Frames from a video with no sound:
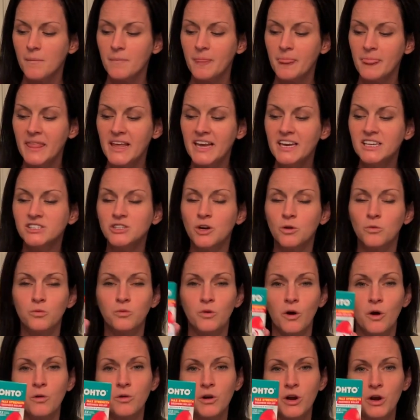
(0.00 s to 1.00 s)
These
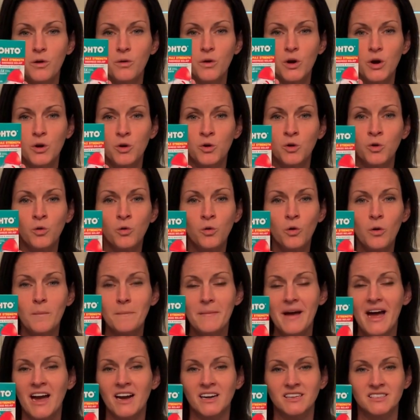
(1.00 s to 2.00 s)
Roto Cool
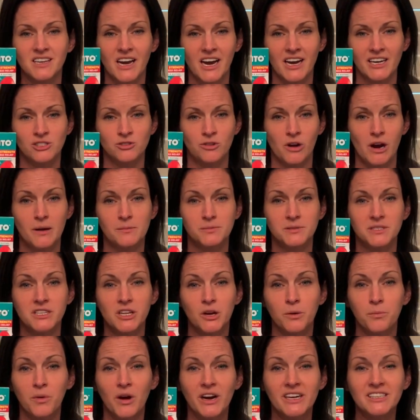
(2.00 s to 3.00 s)
Max eye drops,
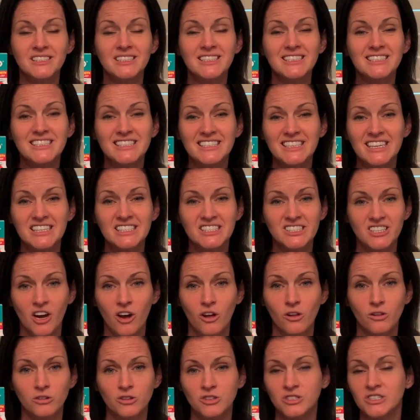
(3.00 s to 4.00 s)
they're priced at
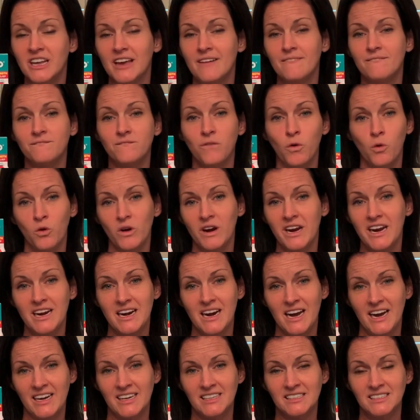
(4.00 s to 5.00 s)

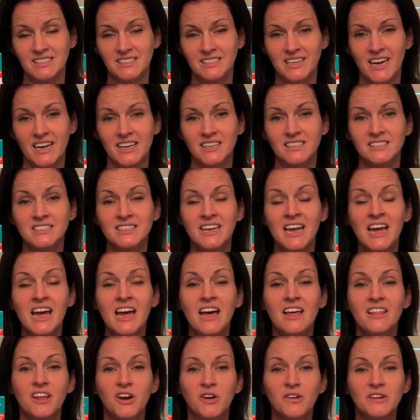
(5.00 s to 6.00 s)
$6.49.
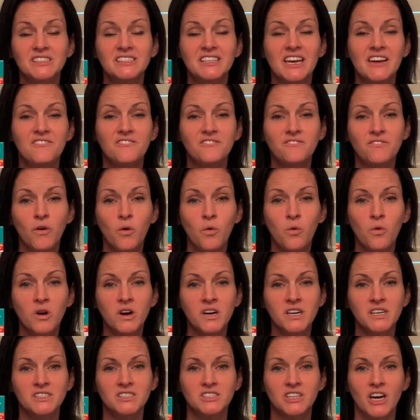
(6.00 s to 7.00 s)
There is a
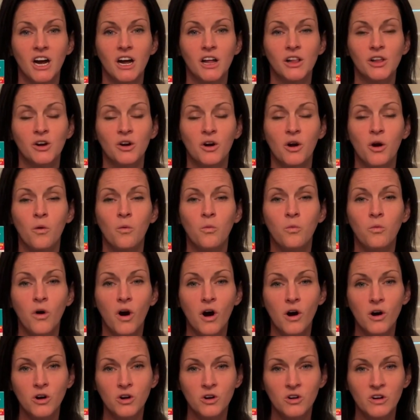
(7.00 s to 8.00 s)
$4
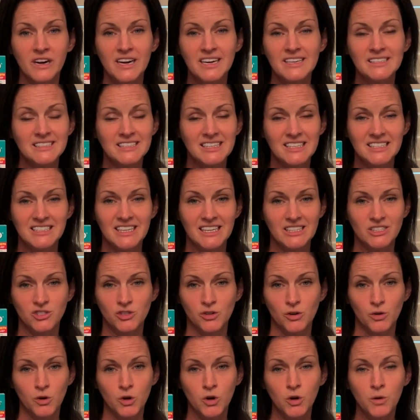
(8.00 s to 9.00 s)
Walgreens
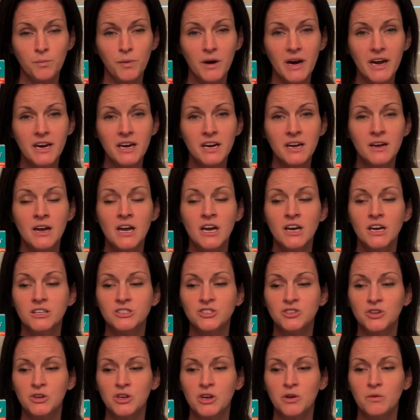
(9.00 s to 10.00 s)
digital coupon,
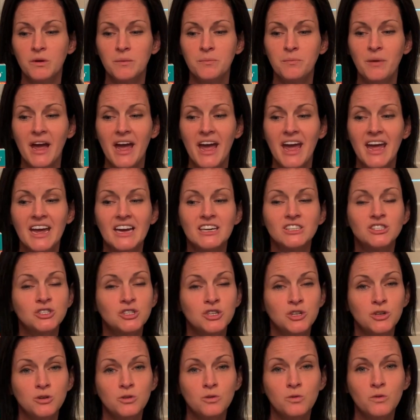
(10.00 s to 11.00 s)
so you would pay
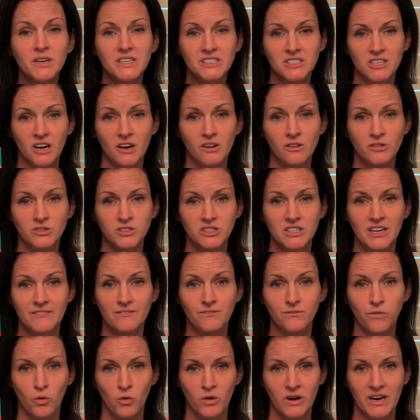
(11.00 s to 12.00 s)

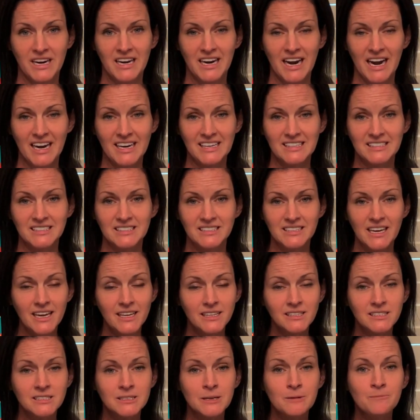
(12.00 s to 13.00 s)

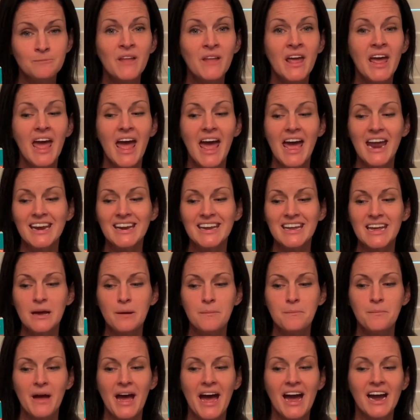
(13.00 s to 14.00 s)
$2.49 and
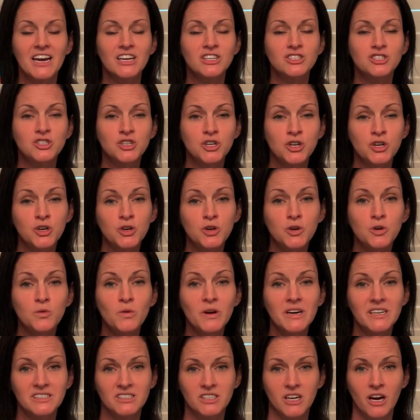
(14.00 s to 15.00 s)
get back
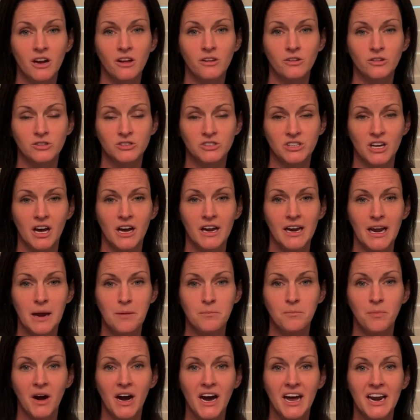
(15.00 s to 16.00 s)
$2 on
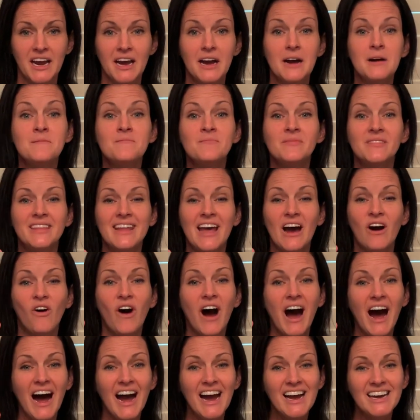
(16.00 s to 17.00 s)
Ibotta. Now,
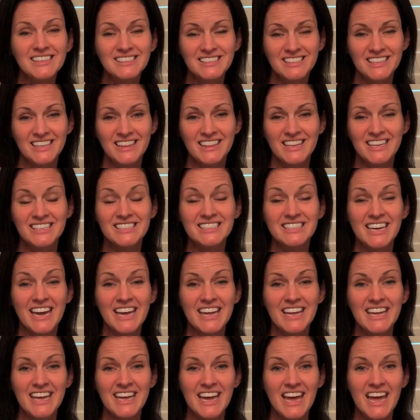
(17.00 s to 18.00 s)
I did this
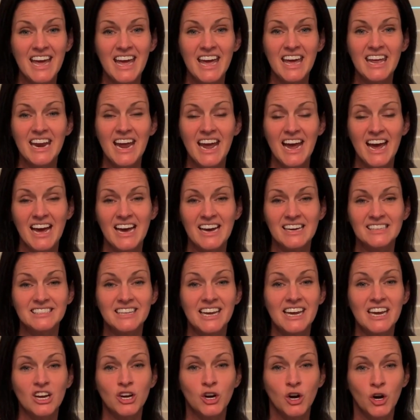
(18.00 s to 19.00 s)
again as
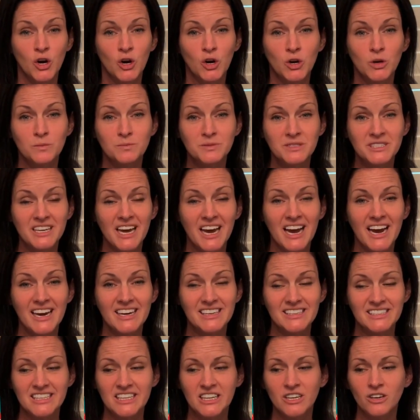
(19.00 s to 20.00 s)
a
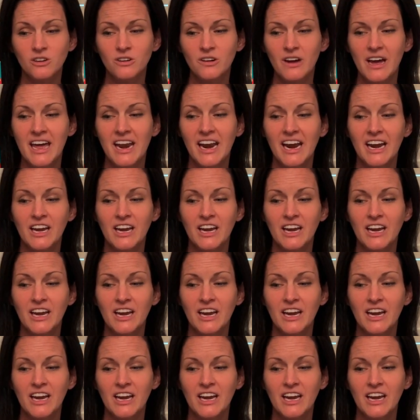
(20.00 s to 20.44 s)
curbside deal, and I